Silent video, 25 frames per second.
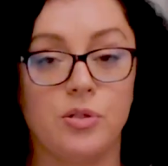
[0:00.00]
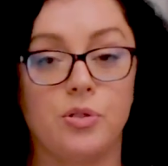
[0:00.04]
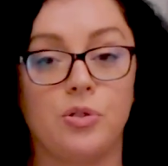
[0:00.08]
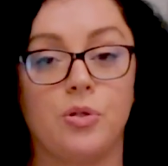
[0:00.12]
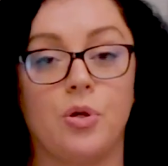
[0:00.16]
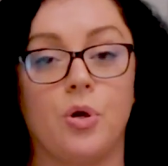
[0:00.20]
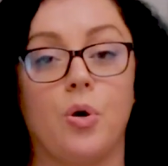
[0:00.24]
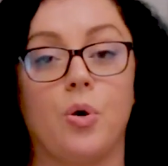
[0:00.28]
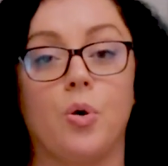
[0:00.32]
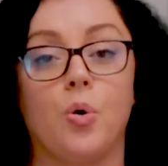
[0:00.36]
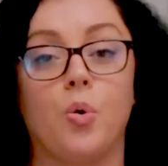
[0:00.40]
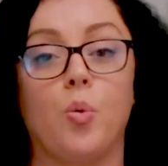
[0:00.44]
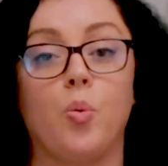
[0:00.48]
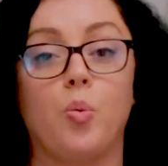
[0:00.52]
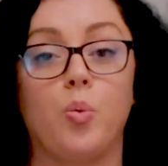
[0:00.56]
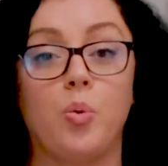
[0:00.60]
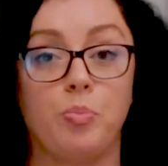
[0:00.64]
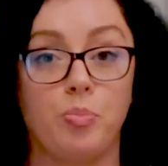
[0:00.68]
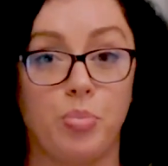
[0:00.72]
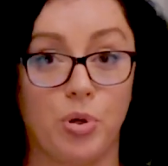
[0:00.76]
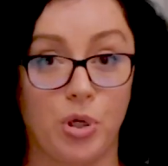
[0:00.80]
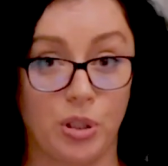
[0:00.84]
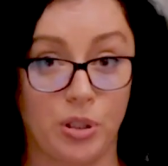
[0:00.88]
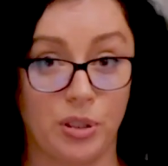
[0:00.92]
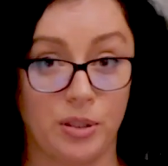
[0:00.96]
So
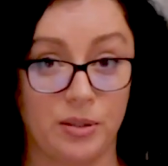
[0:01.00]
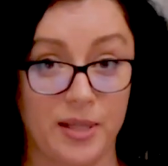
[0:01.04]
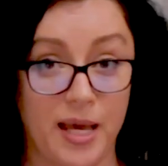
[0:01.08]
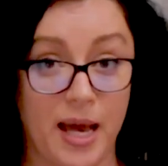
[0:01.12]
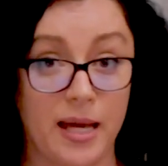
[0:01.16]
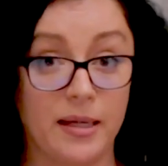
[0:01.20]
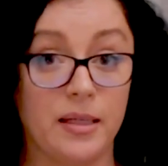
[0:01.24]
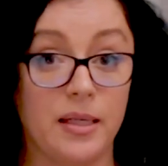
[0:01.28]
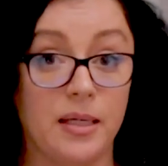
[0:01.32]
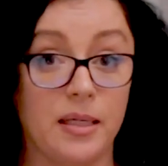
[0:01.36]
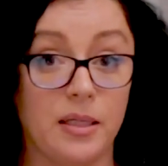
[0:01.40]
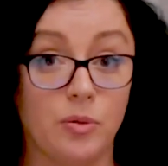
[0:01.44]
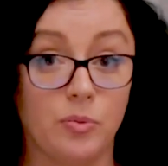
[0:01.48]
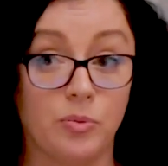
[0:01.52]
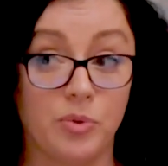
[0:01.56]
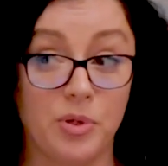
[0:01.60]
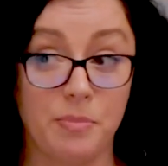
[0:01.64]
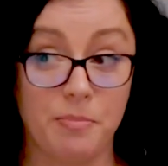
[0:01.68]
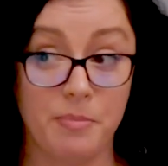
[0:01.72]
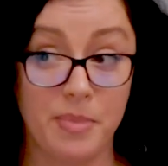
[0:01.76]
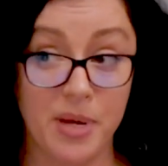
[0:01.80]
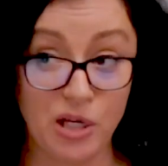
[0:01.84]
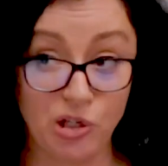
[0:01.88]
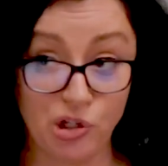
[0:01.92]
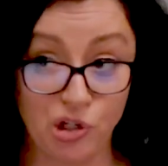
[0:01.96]
we put that in
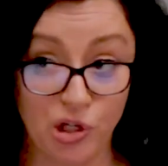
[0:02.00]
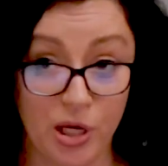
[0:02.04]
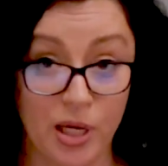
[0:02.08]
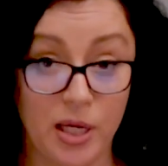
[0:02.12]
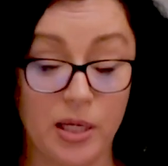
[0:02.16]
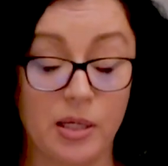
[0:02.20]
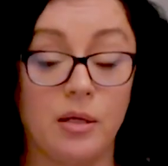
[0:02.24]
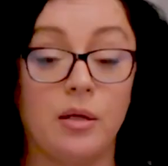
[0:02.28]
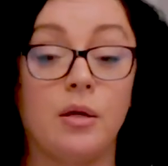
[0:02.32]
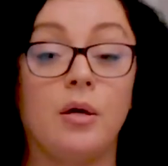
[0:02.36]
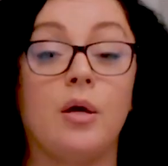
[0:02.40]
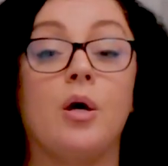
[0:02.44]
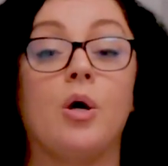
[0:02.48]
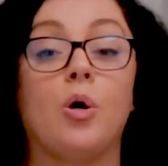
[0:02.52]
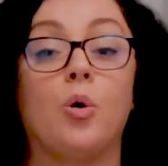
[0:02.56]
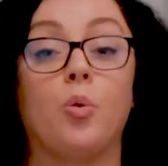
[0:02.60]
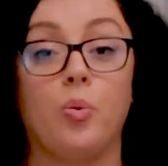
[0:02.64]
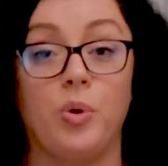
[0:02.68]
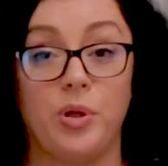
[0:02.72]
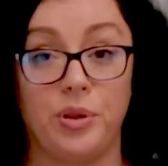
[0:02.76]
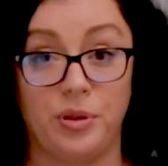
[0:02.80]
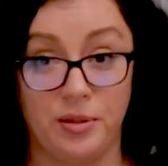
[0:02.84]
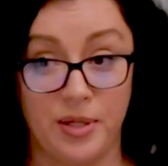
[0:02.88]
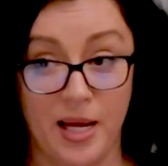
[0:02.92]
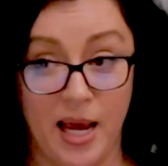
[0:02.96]
remission
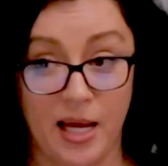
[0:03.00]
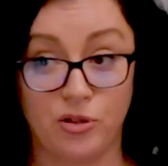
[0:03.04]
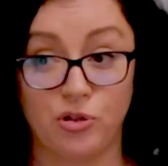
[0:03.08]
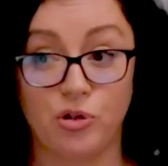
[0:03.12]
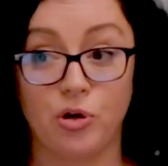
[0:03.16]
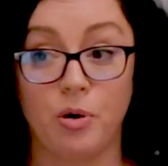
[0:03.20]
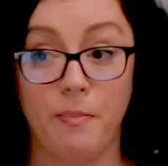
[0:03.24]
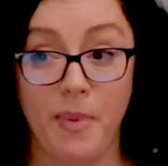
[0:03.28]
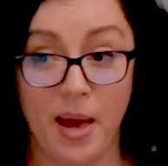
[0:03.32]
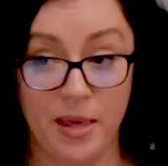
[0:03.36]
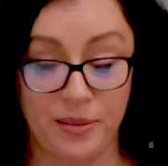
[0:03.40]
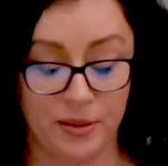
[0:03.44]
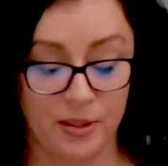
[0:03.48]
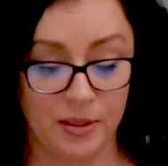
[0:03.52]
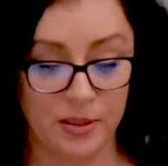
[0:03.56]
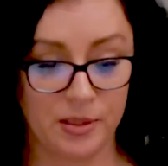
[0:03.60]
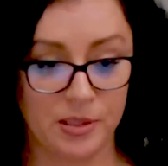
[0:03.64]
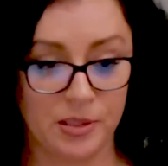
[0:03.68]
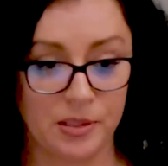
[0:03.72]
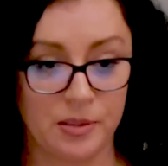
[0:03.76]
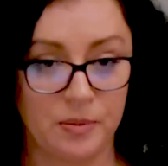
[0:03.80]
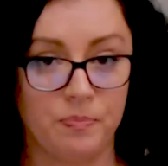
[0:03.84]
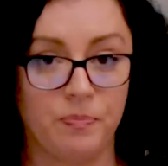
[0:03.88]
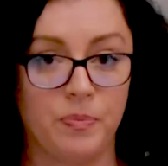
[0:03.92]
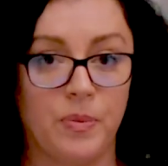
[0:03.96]
with natural
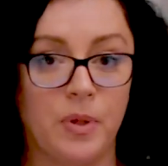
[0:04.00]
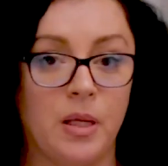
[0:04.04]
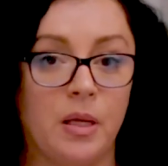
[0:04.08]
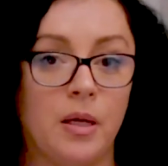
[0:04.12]
methods.